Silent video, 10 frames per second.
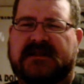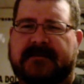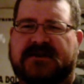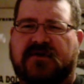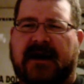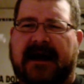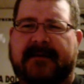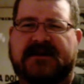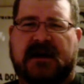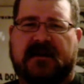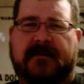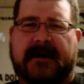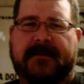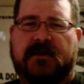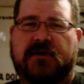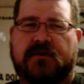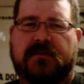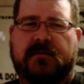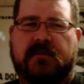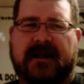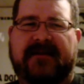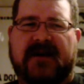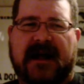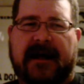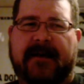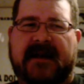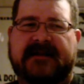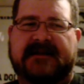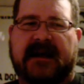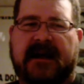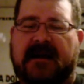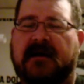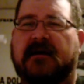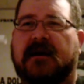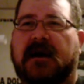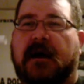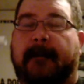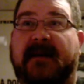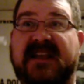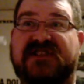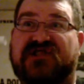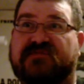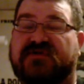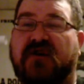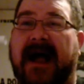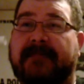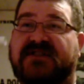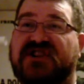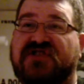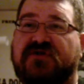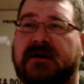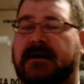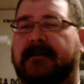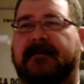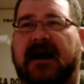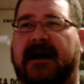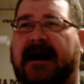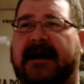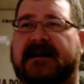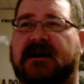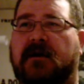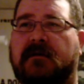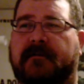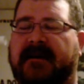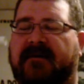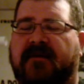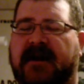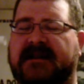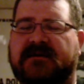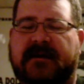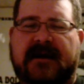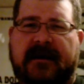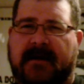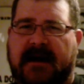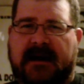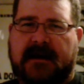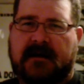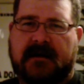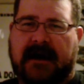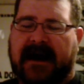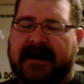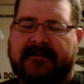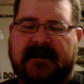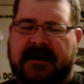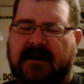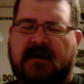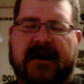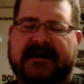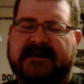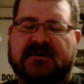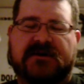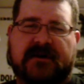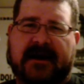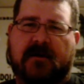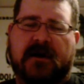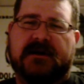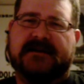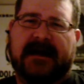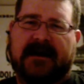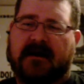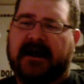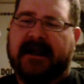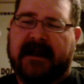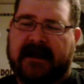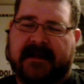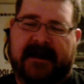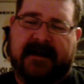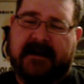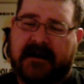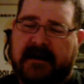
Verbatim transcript: subscribe to other people who leave a comment and say, please subscribe, dude. I, I don't be friends with anybody. Uh, I I don't like social networks. I don't like any of that.